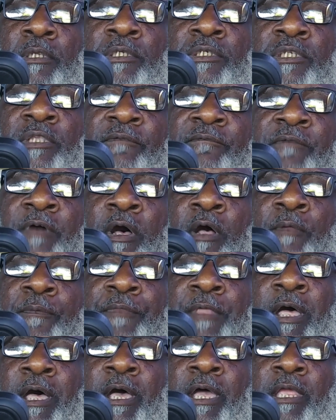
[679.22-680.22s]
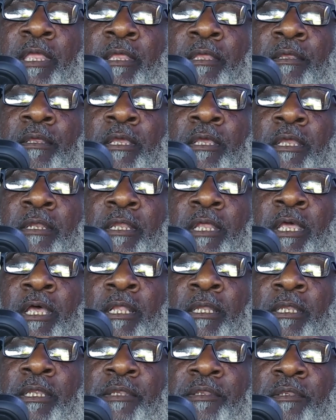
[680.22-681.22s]
Devalthai, and
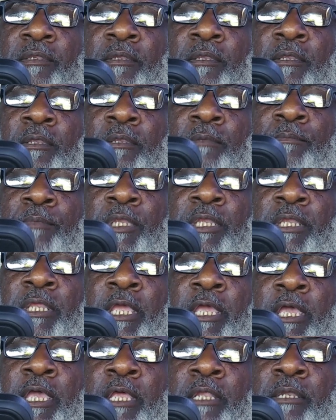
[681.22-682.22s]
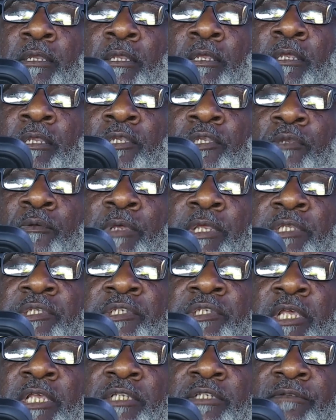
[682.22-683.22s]
Elith, began to
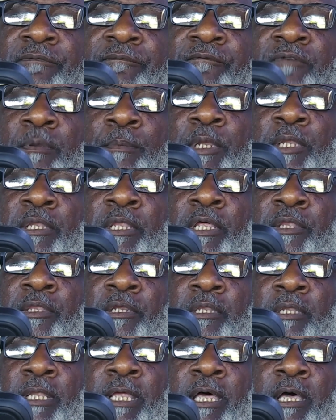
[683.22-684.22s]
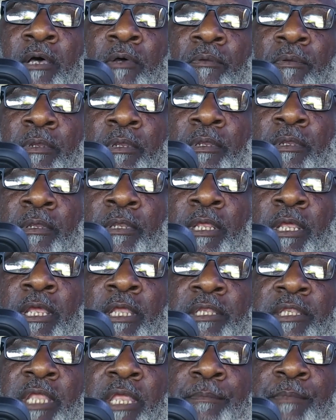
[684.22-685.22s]
exist from another cloud,
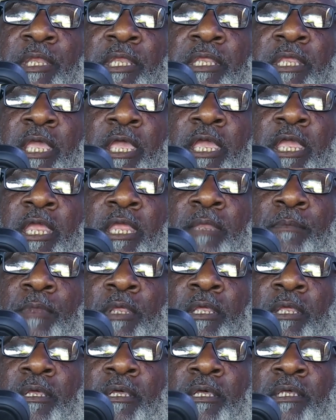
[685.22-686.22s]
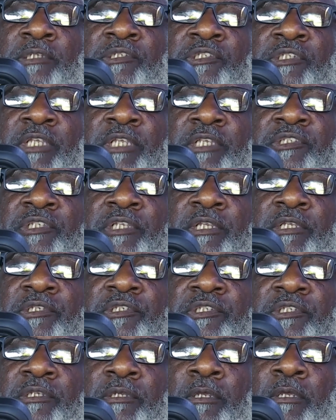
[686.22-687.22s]
and they became
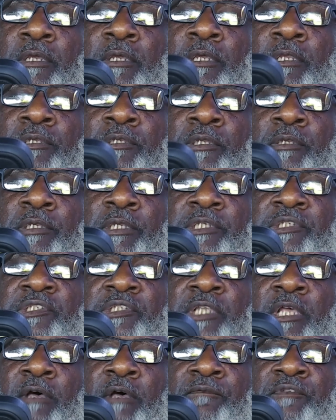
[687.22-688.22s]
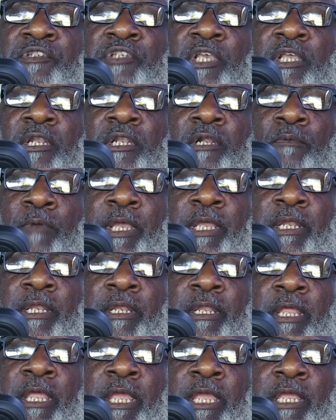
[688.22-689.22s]
assistants to the
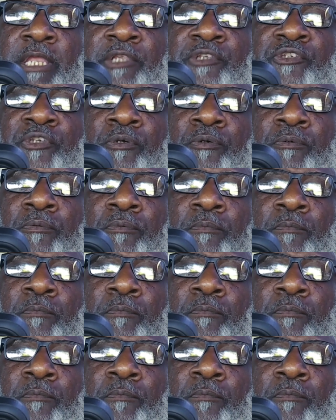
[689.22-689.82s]
self-generated angel.